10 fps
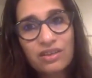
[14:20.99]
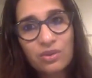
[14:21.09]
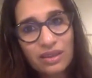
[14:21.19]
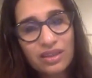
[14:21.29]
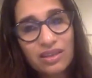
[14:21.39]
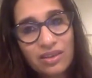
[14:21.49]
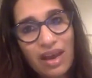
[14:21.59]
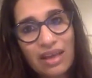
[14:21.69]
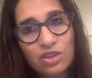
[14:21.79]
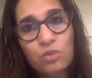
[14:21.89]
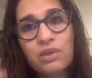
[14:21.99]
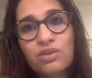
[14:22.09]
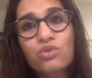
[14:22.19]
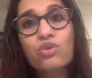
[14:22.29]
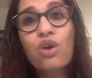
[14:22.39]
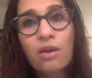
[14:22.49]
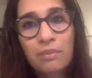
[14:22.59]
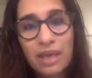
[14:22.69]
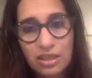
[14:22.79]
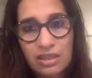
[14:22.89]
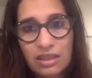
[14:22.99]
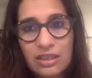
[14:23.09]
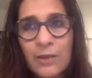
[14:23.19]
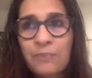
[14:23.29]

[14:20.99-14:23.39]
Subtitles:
So I think there has to be a strong message